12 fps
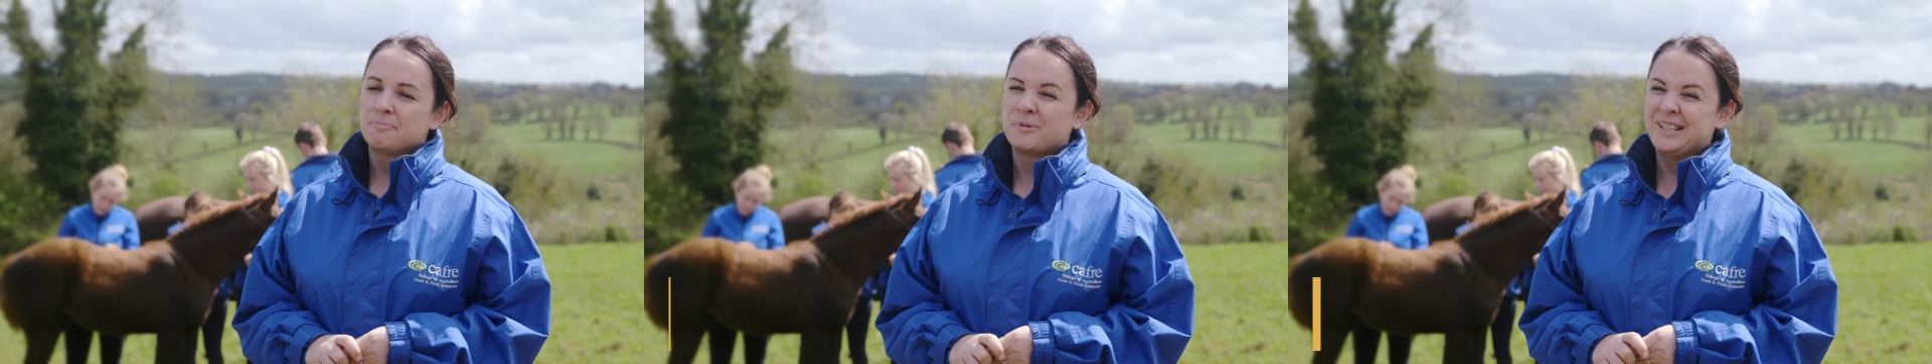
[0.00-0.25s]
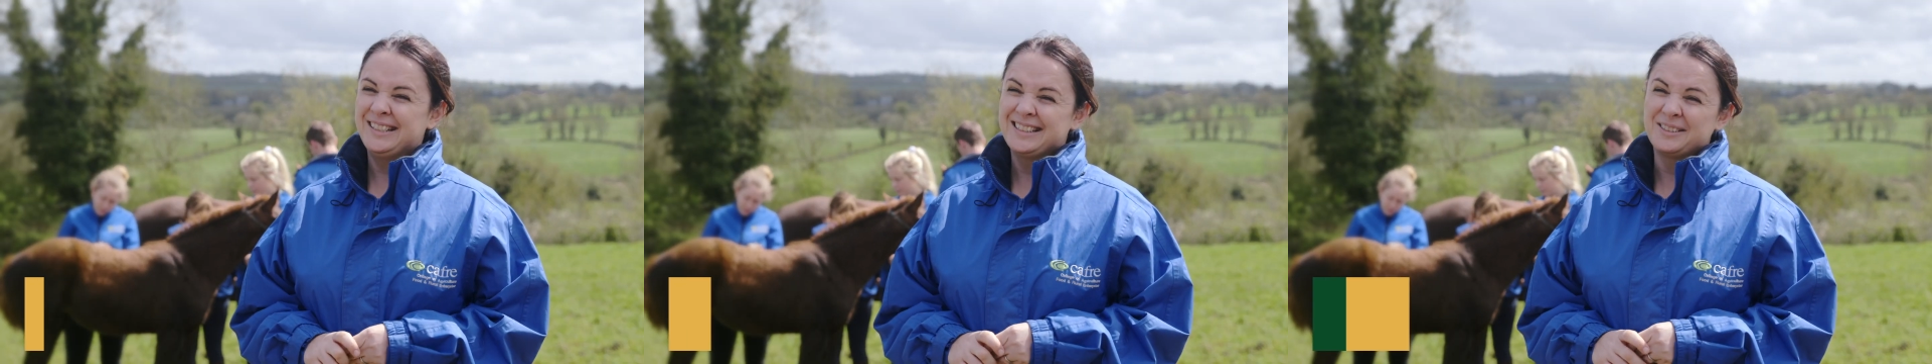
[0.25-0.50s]

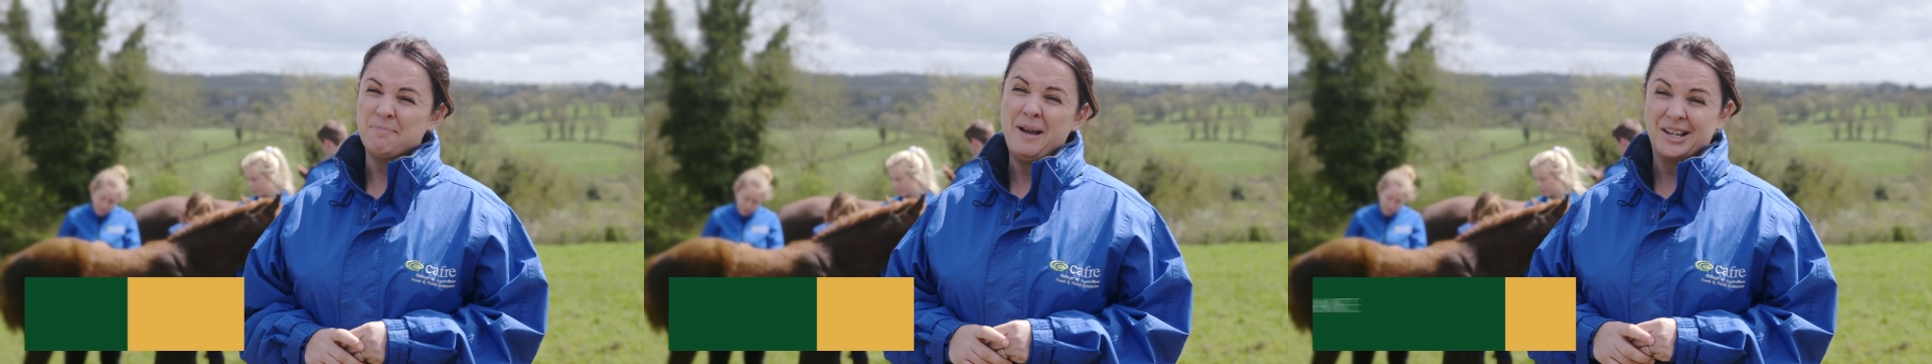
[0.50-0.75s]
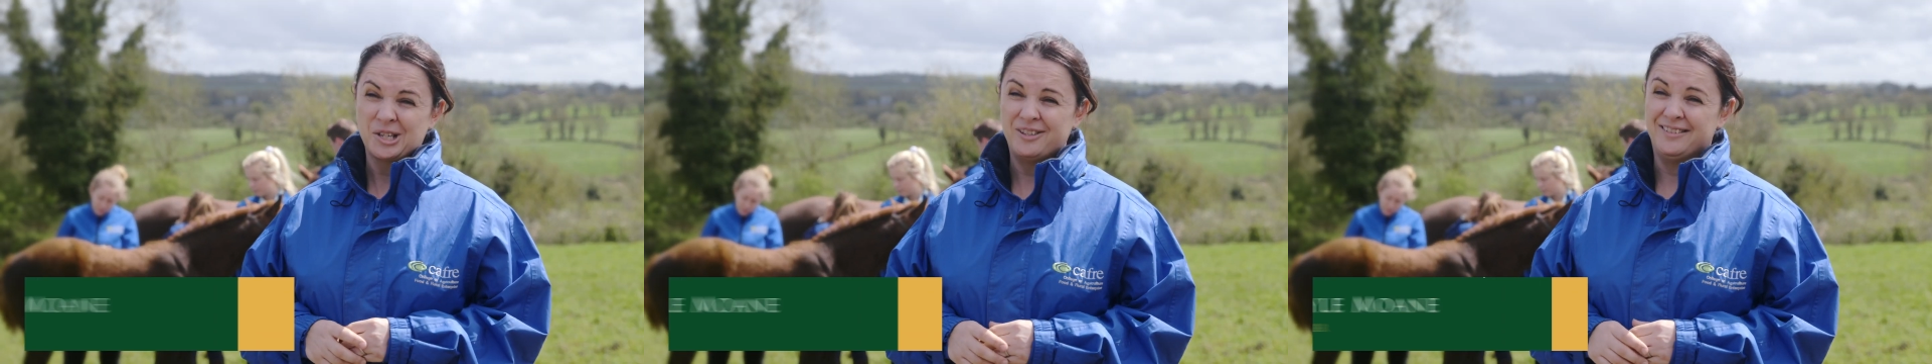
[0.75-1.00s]
Breeding is a
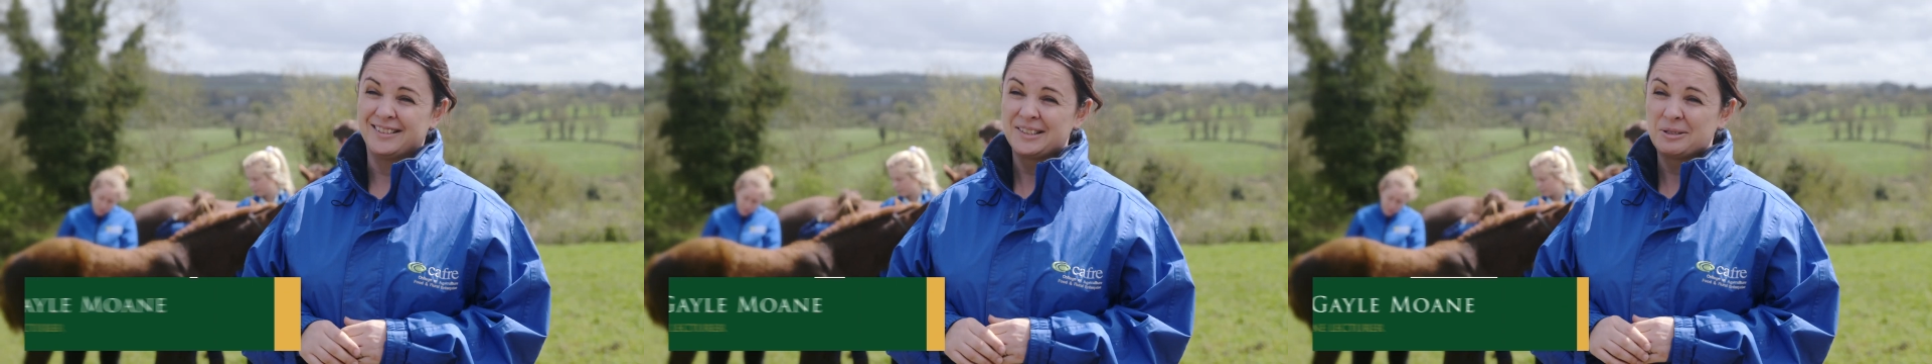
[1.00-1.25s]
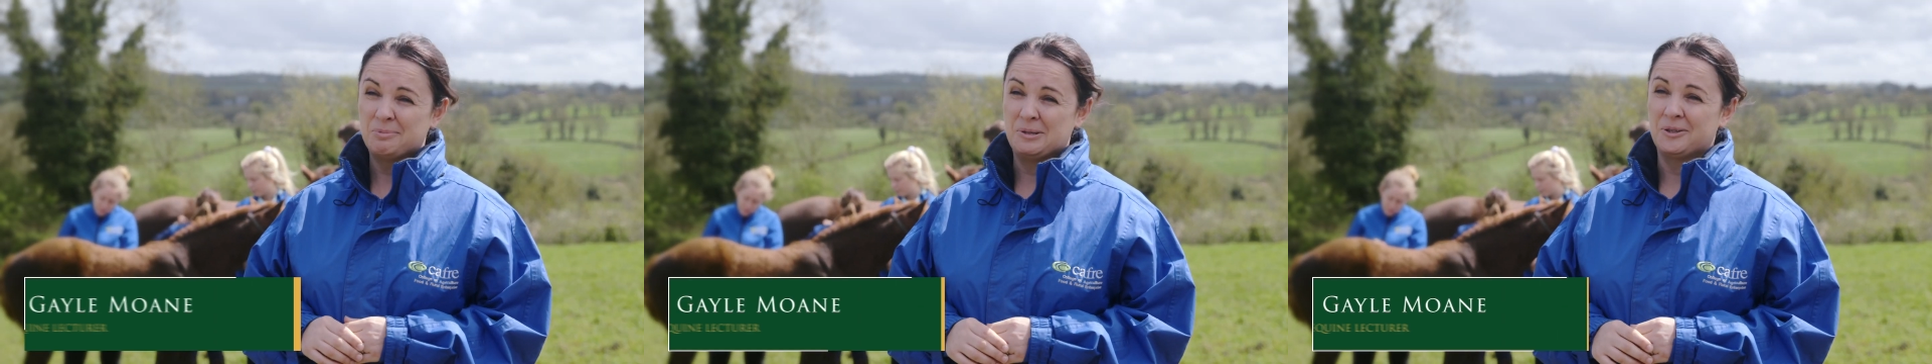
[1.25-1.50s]
passion,
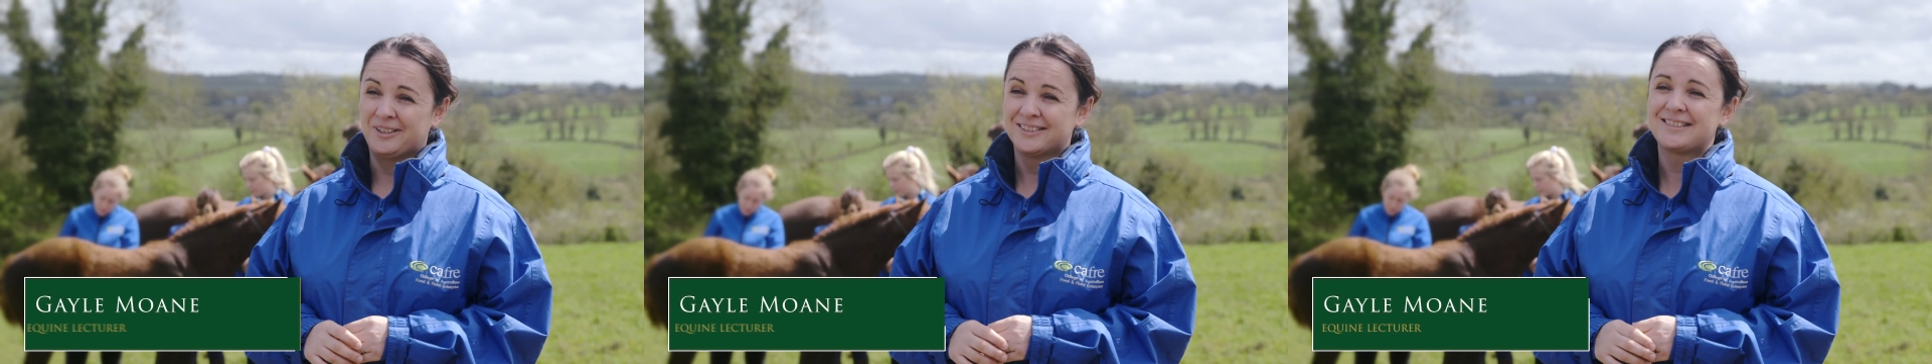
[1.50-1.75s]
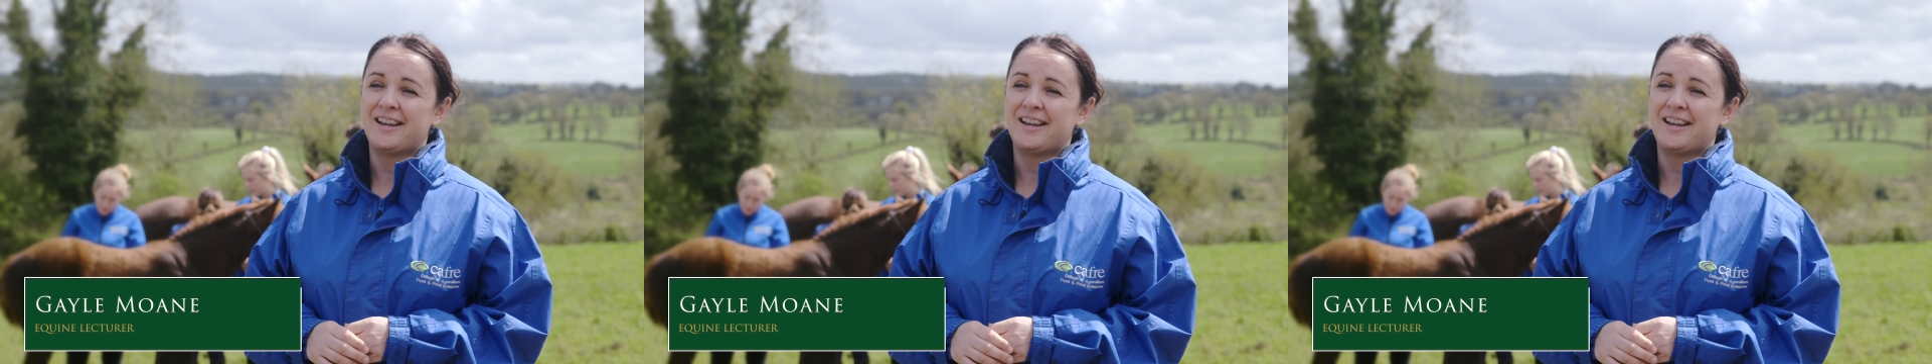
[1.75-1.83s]
to be honest,